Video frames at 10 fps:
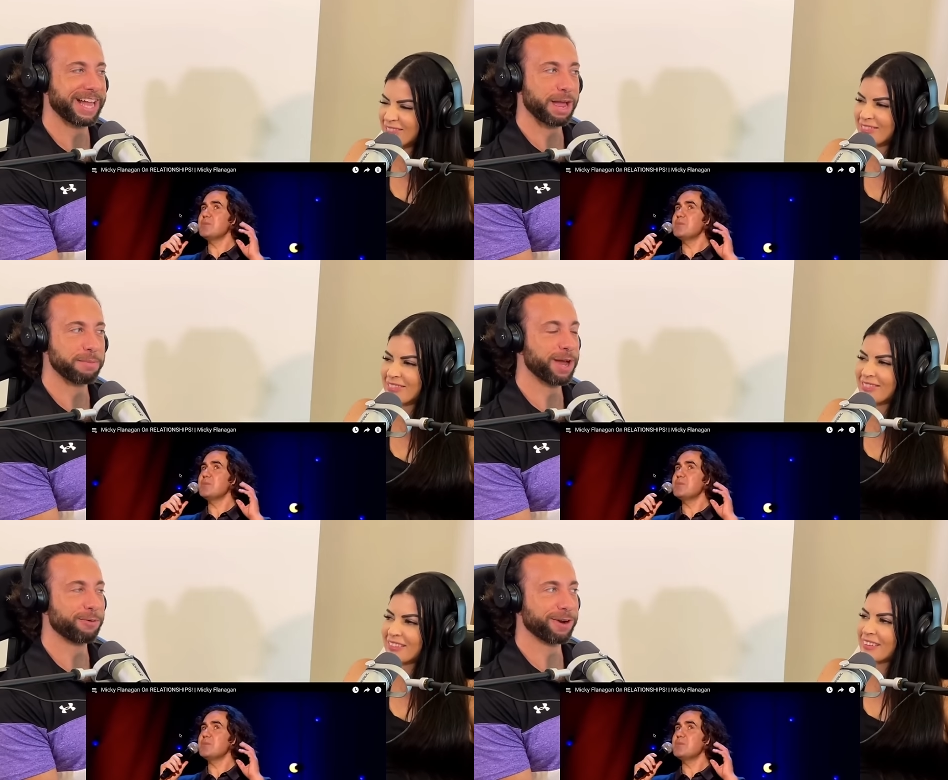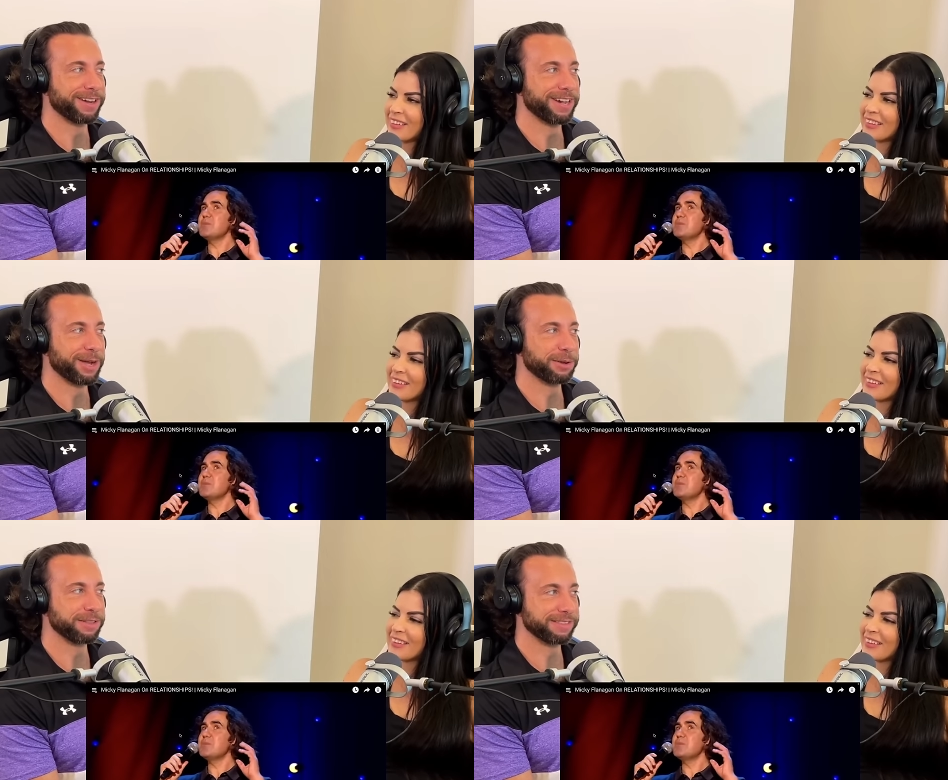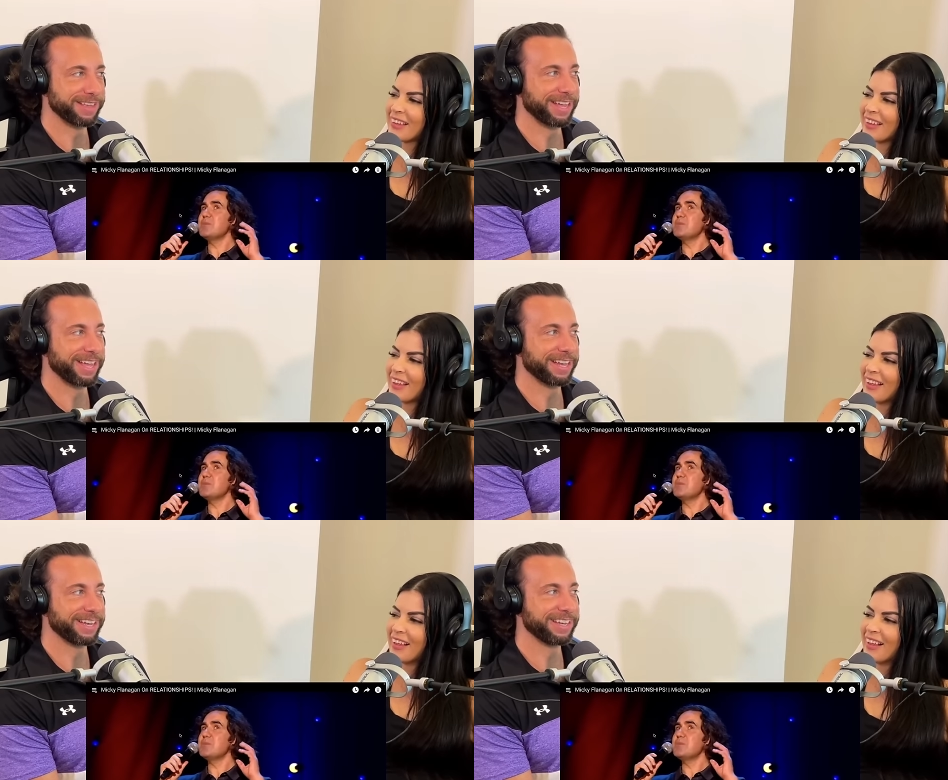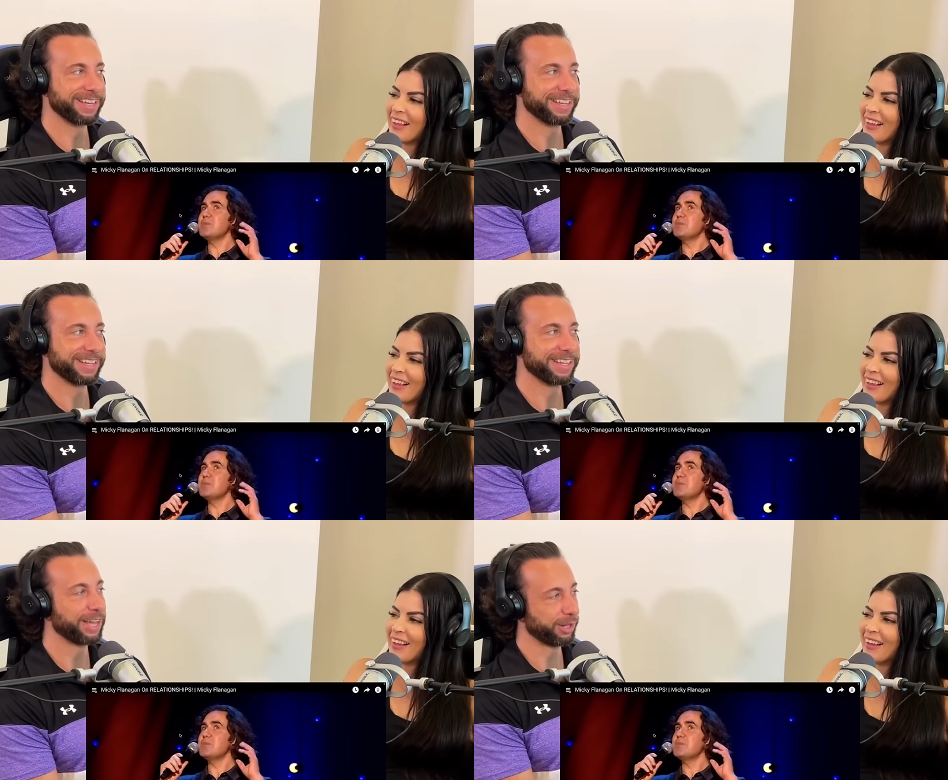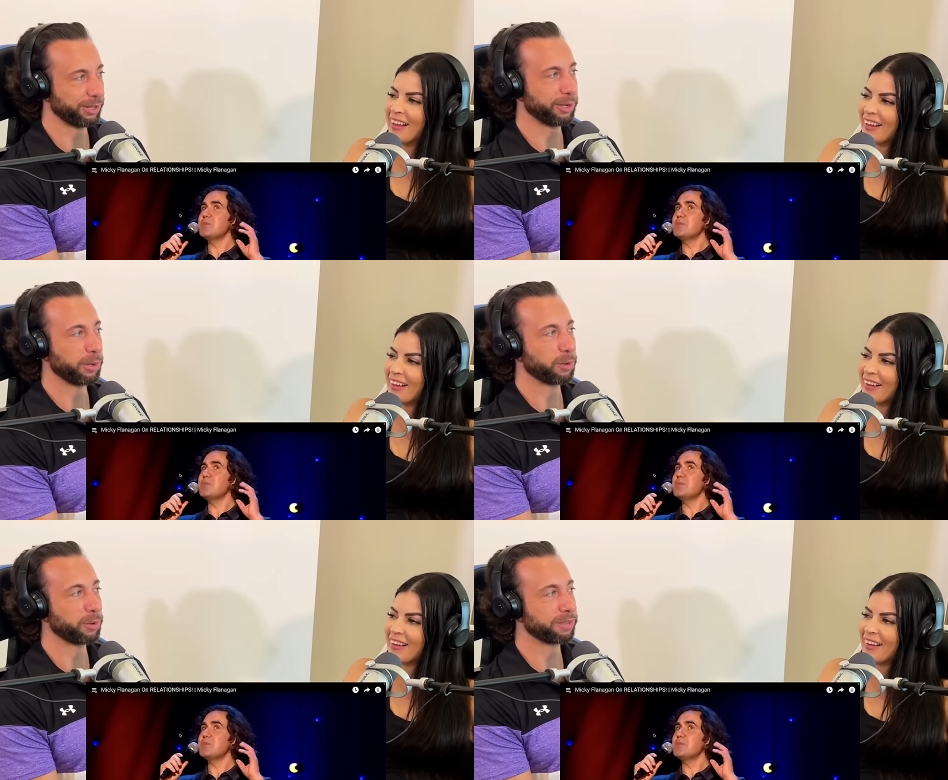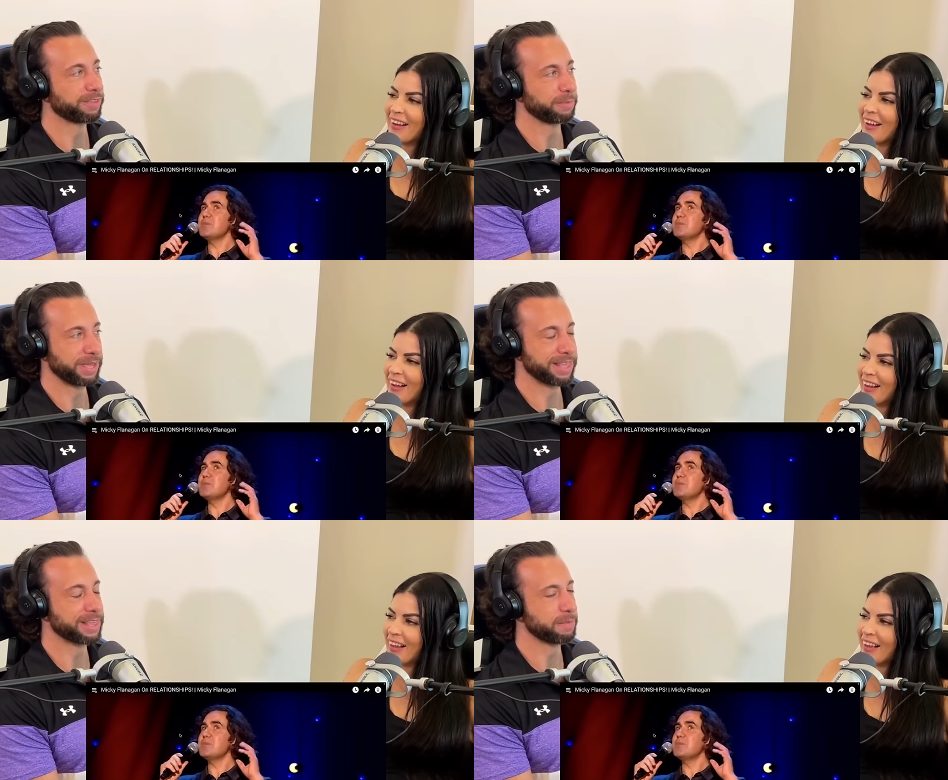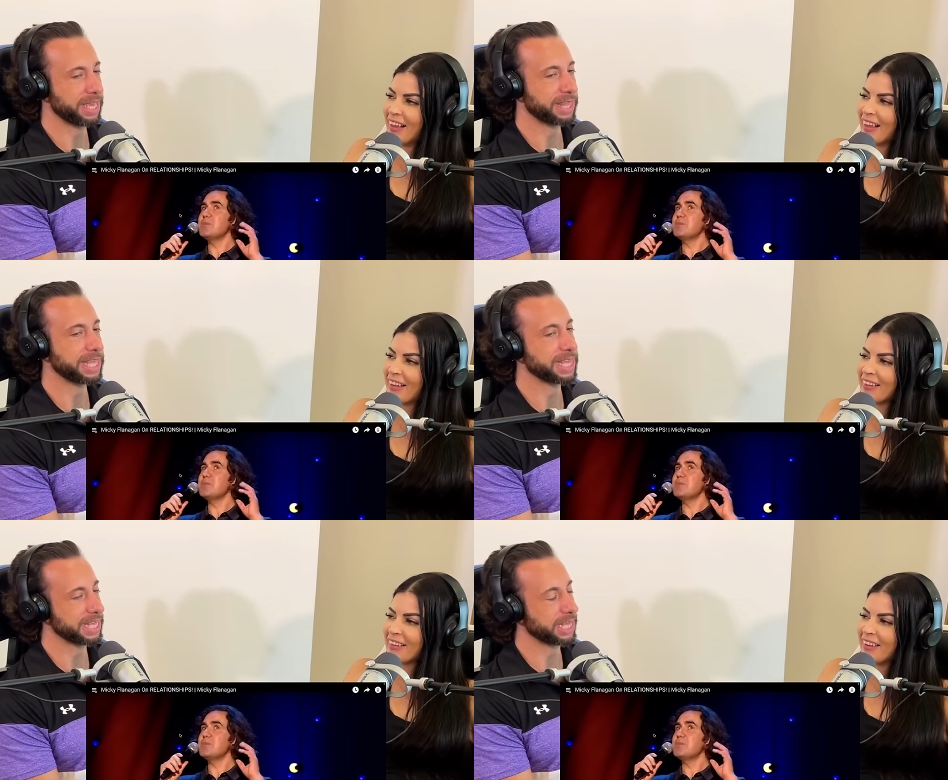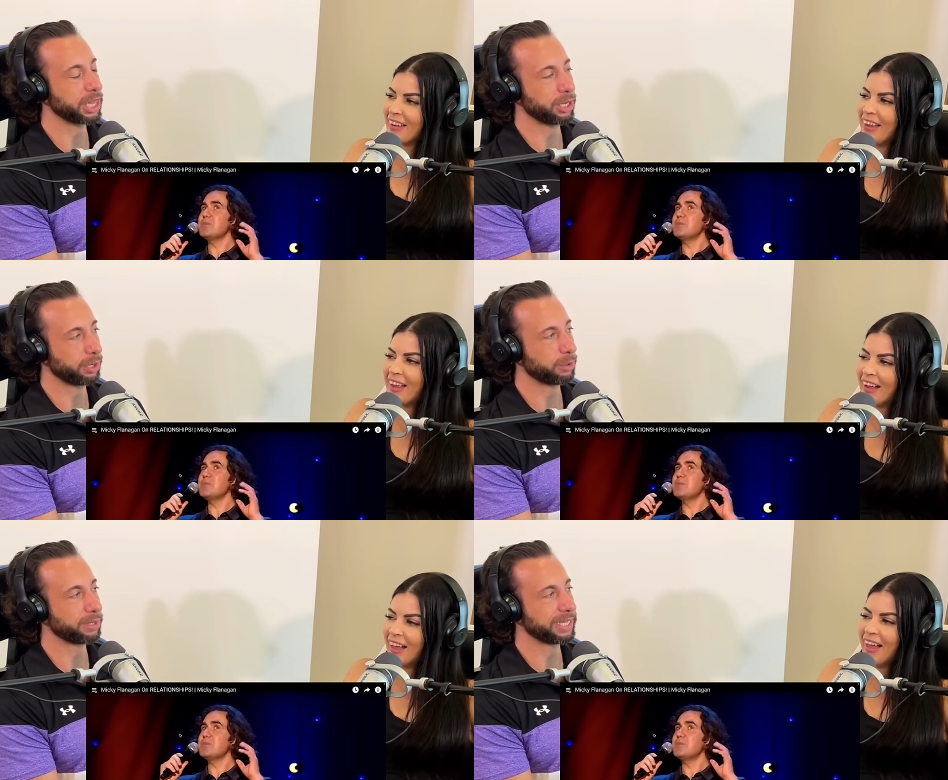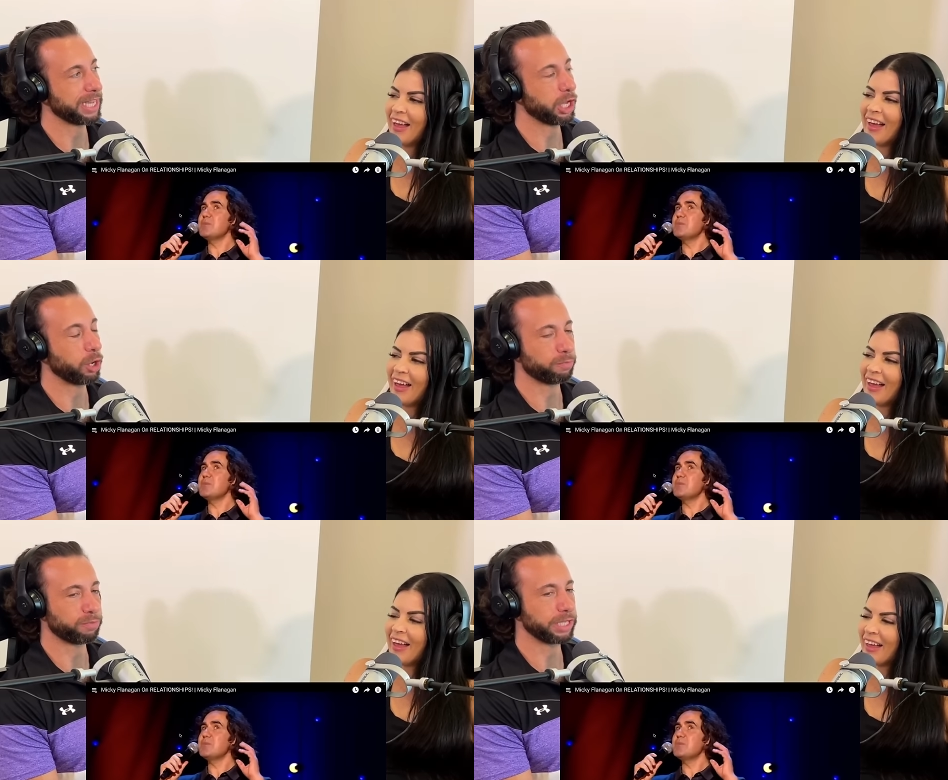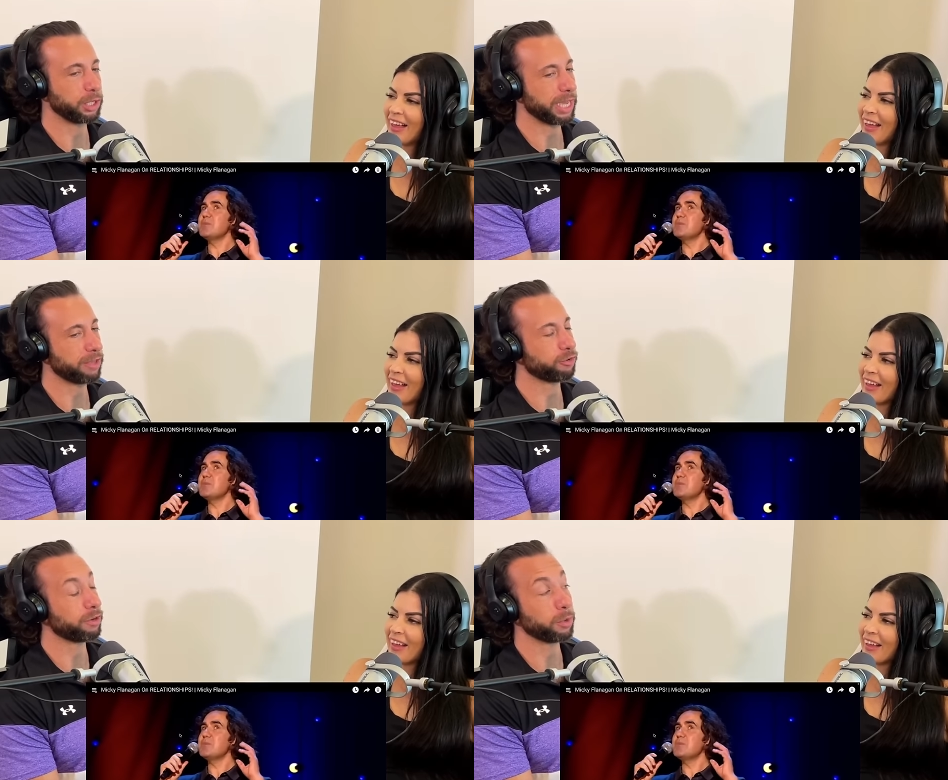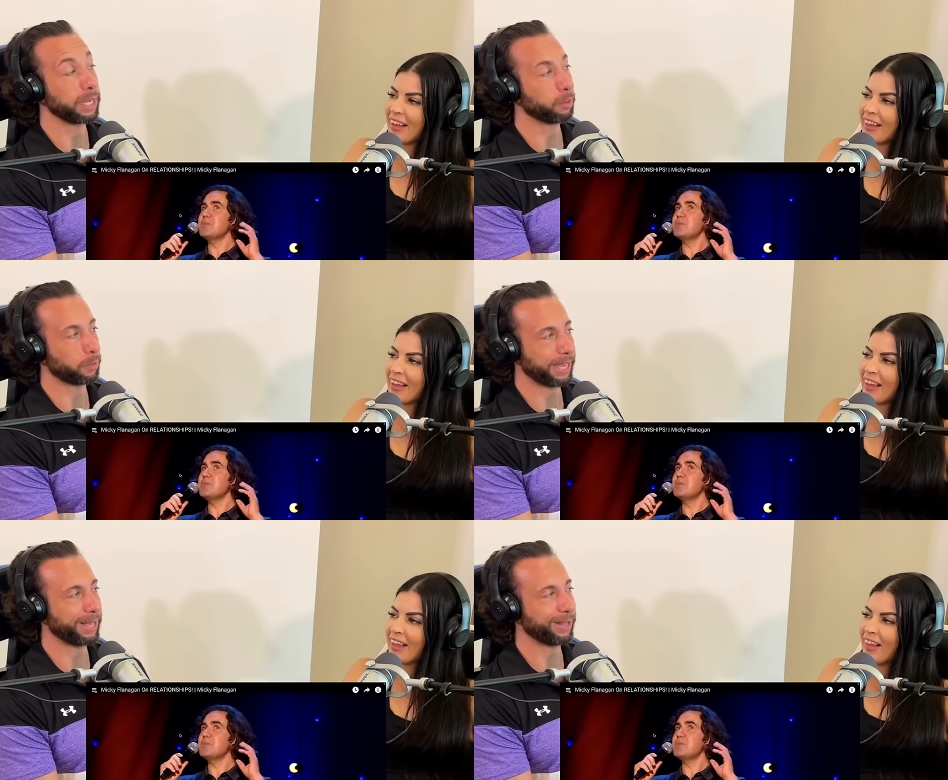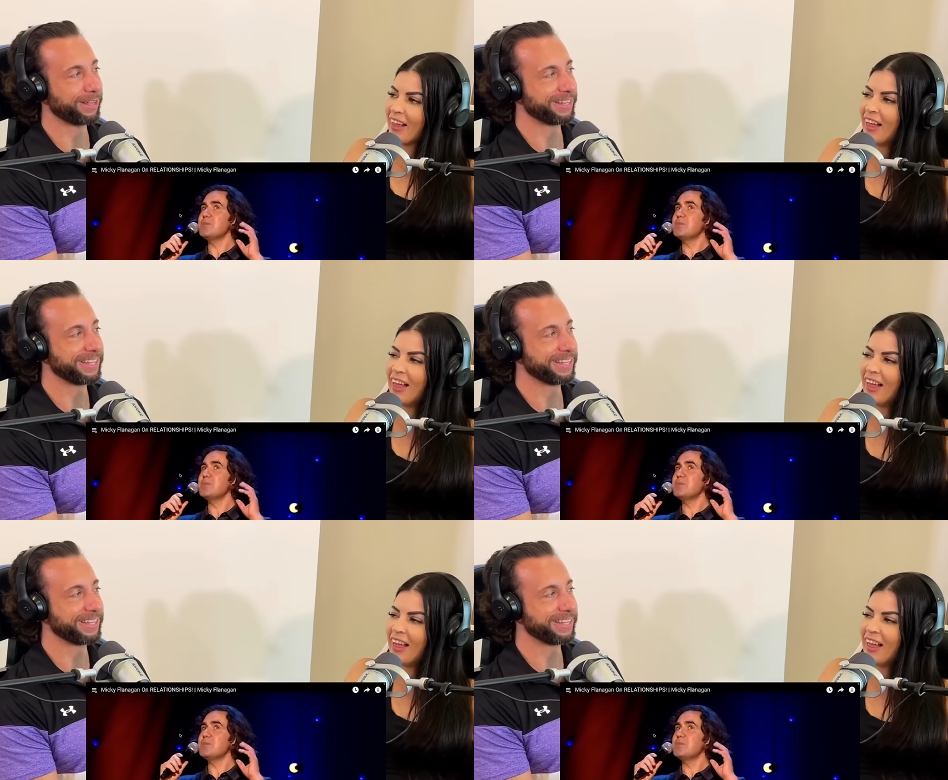Speaker 1: I'm not running out and saying hello. Samantha says hello. Hopefully you guys are doing well,